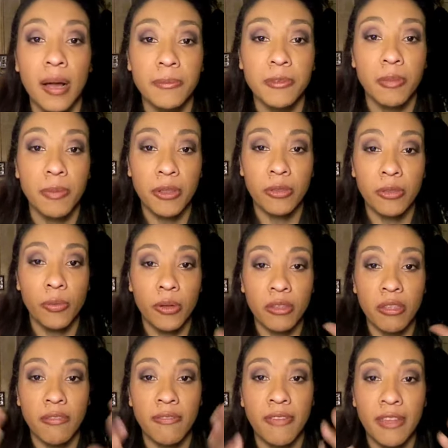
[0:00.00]
Just because
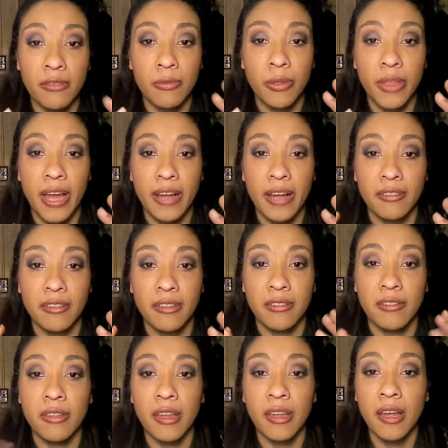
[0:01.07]
once the face
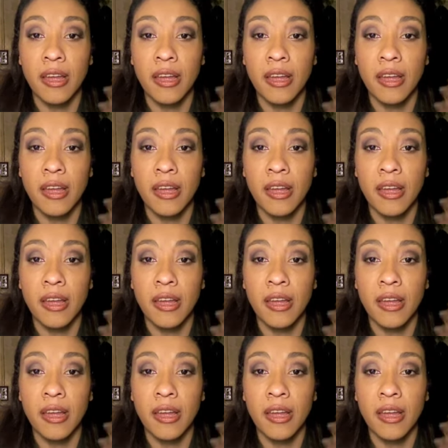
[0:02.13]
relaxes,